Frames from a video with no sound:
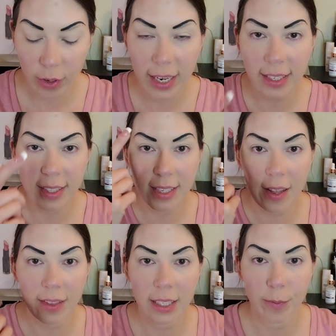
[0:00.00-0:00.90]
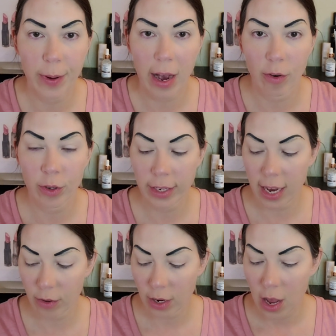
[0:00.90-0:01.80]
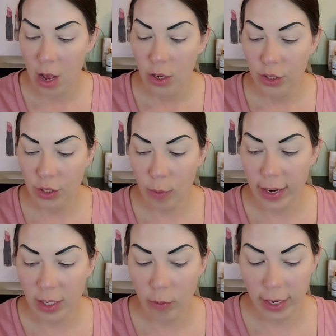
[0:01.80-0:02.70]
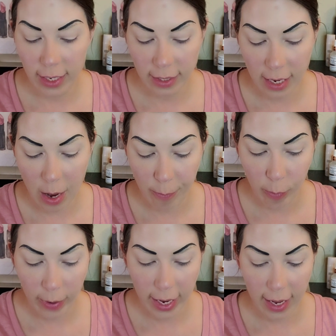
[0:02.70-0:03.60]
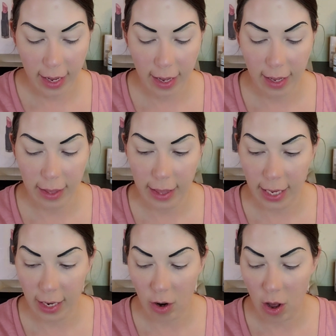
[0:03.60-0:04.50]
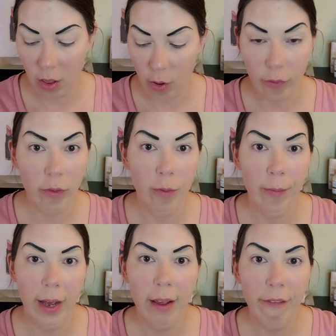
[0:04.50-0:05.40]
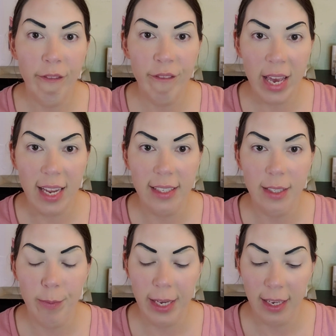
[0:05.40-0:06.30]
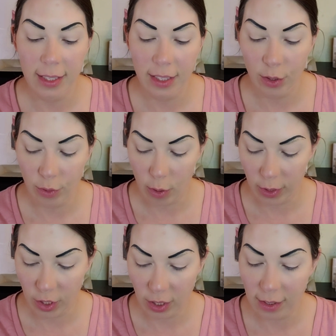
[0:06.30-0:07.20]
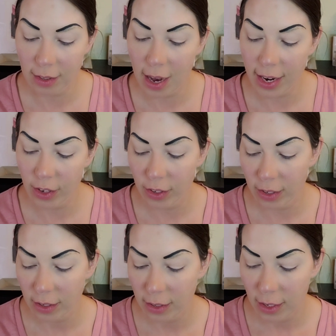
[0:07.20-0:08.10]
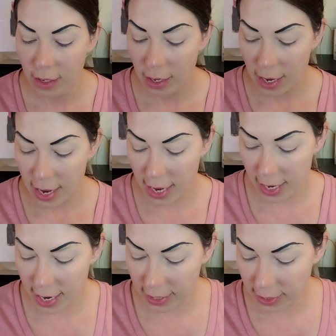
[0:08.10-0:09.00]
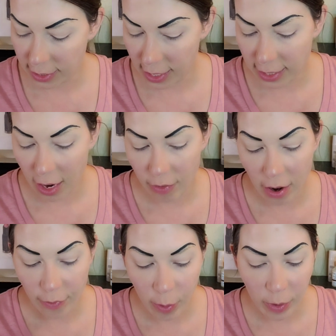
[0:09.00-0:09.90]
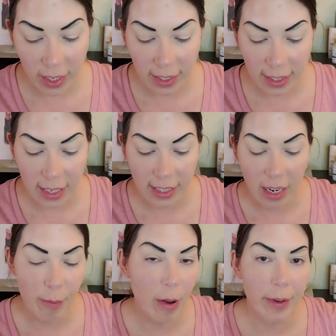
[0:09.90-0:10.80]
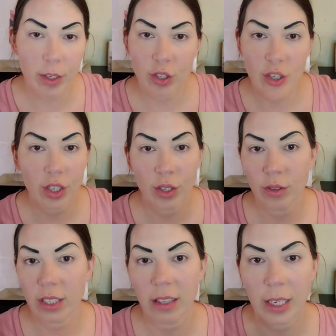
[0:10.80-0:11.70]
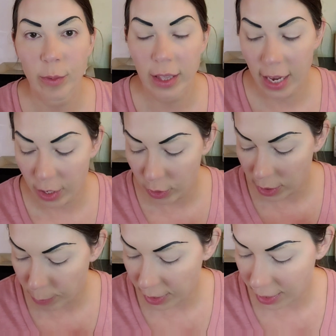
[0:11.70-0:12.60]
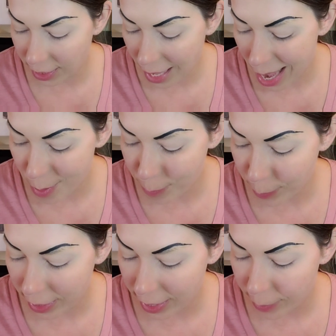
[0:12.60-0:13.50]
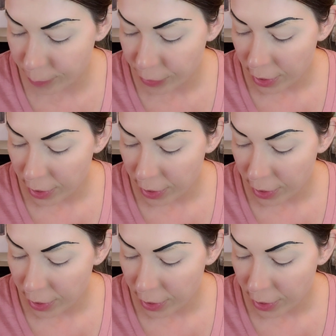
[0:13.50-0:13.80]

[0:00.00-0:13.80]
try to set this powder down so I don't end up with it all over my face, because you know it's just liner and it hasn't set down. Now if I wanted to set down, I probably should have used a liquid liner or something like that, but